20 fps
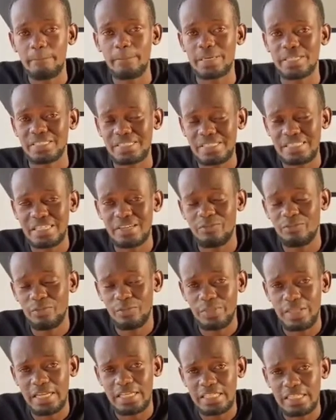but seek for
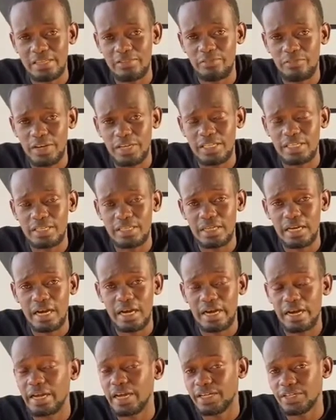that divine
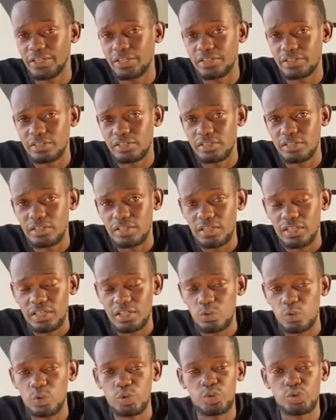guidance.
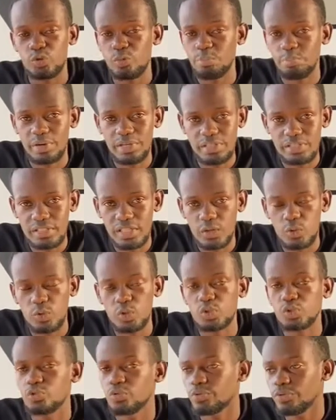Go to your pastor,
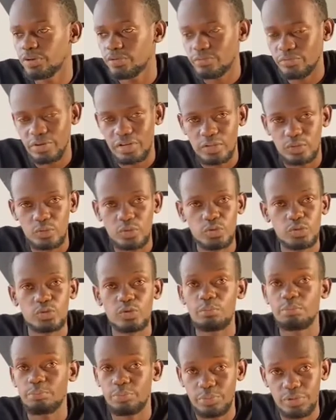go to your reverend, go to
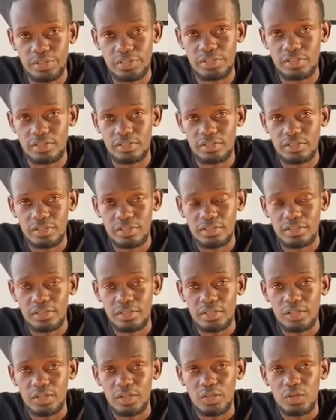your priest,
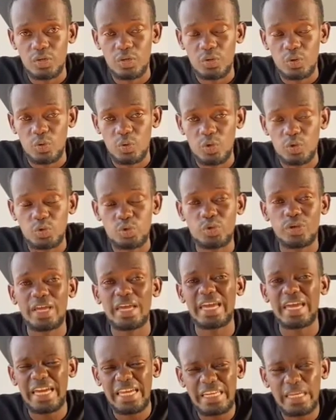go to
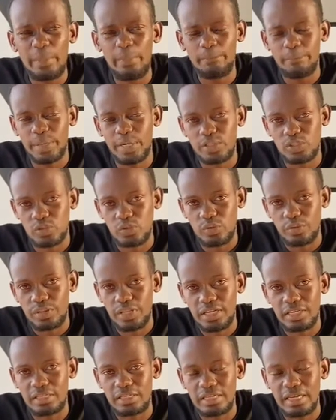any person
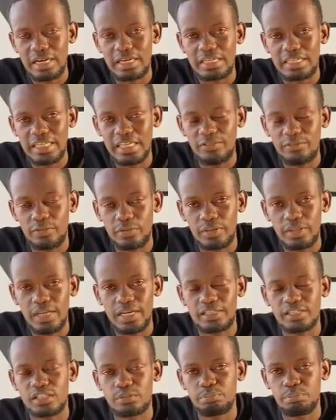that can give you
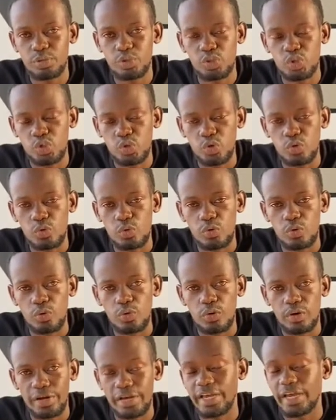that spiritual
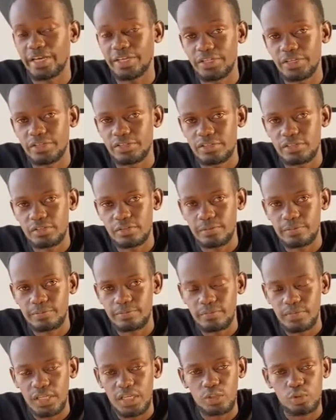guidance.
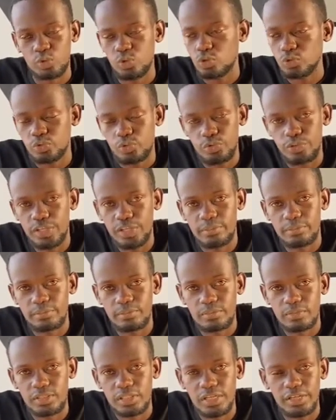Talk to them.
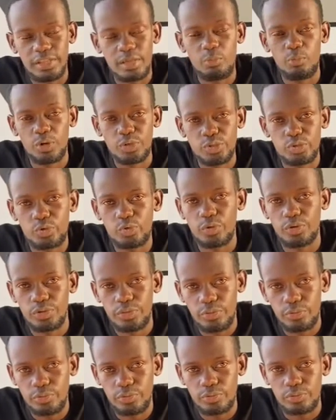Tell them what you're going
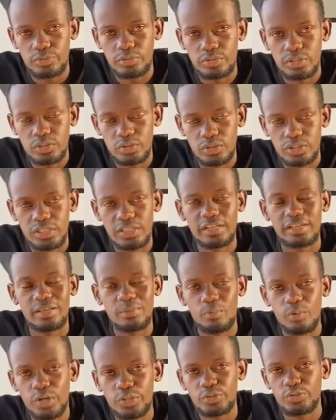through. Tell
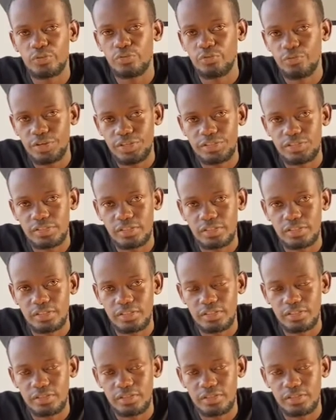them what you're facing.